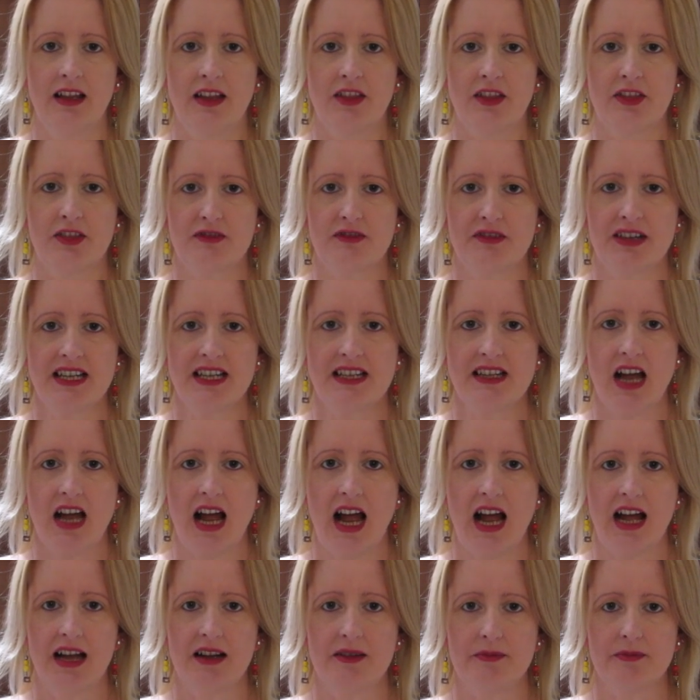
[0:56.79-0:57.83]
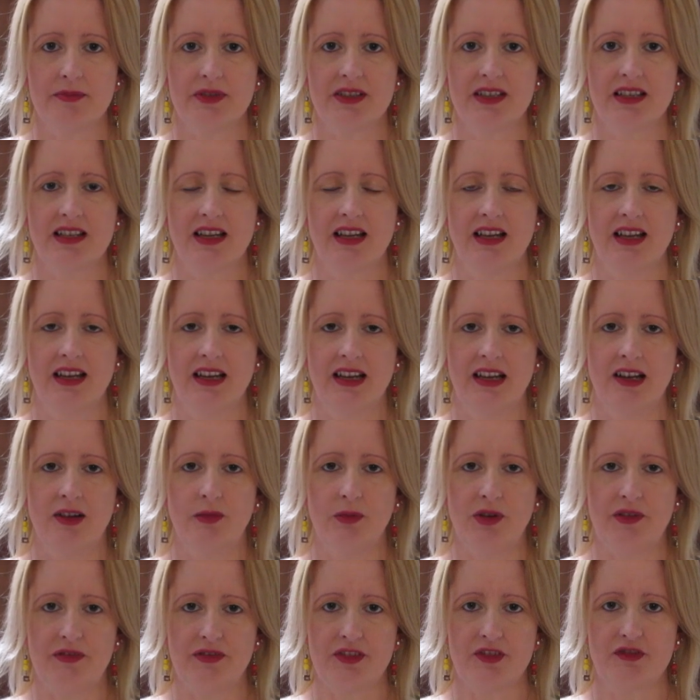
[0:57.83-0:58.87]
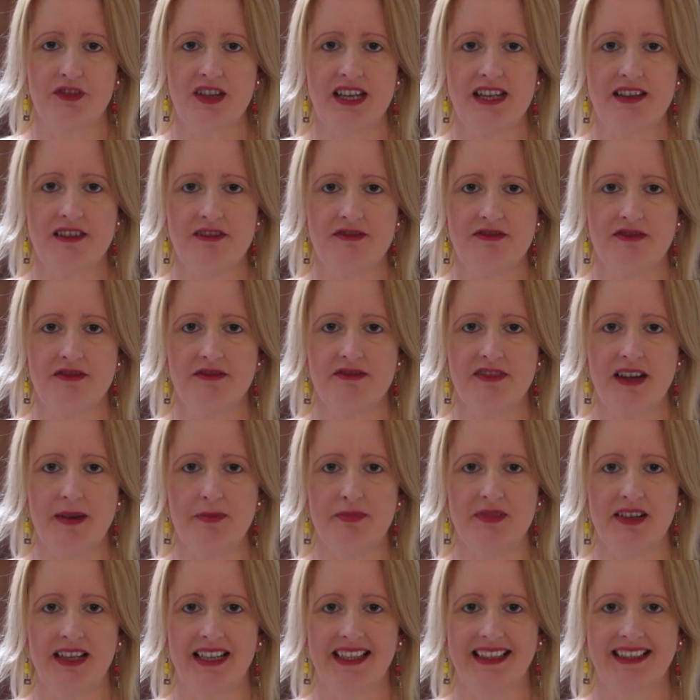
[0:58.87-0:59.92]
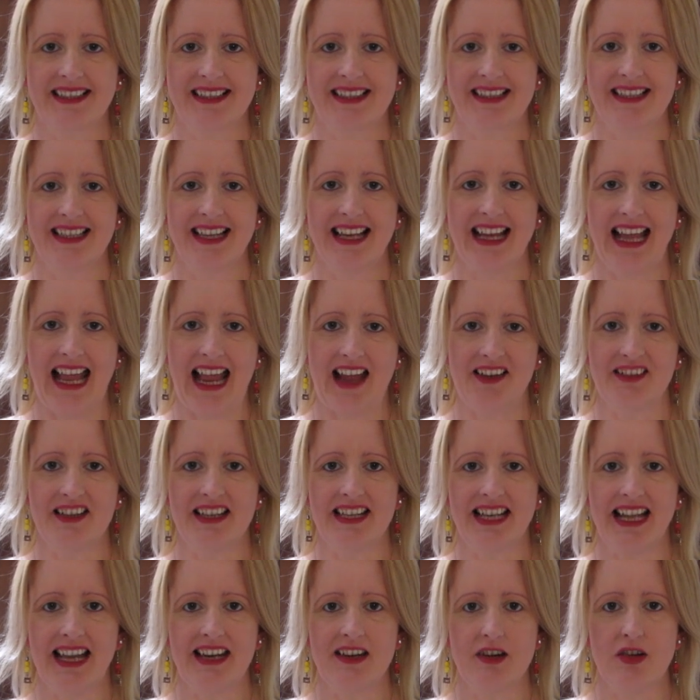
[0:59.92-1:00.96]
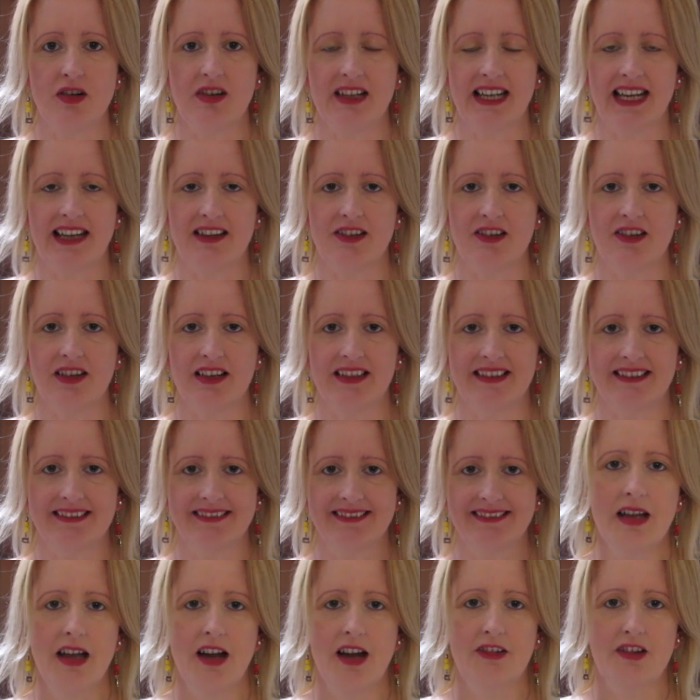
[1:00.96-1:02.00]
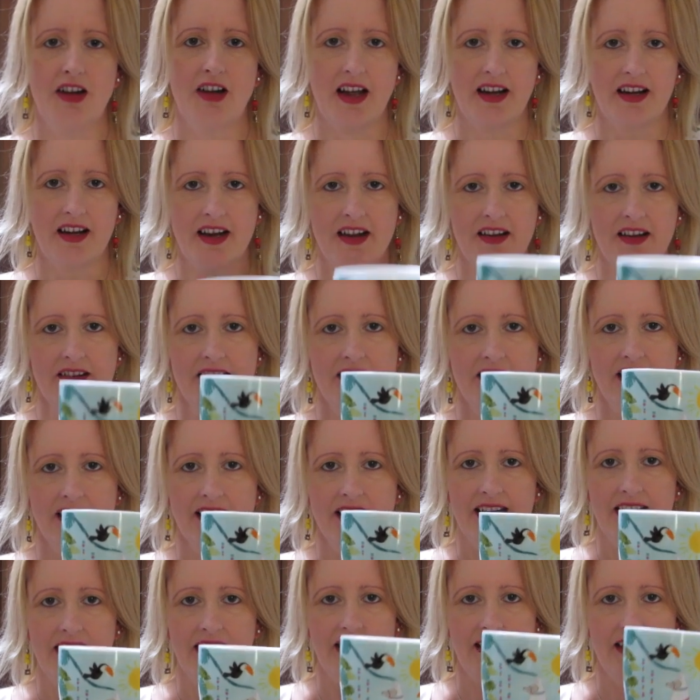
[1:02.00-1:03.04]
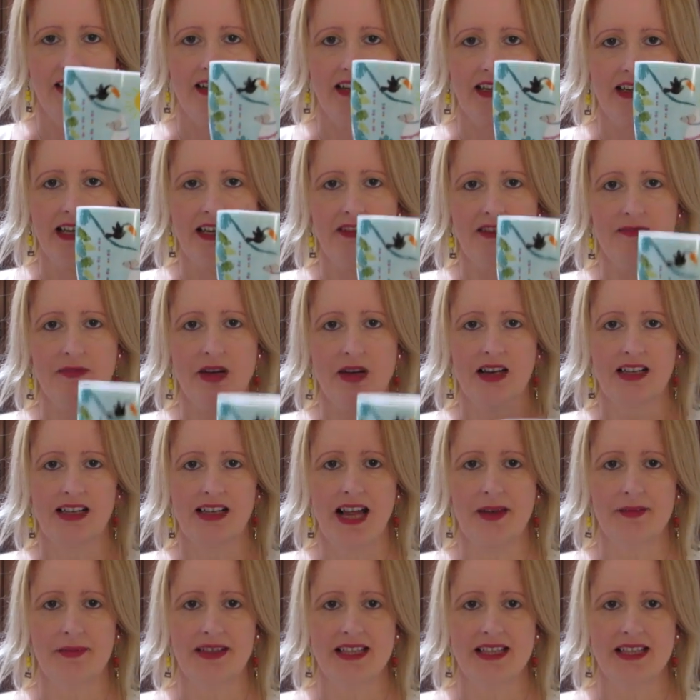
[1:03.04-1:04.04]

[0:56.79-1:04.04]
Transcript: 3 tops with 3 different fabrics. How do they all get on? Righto, here's my cup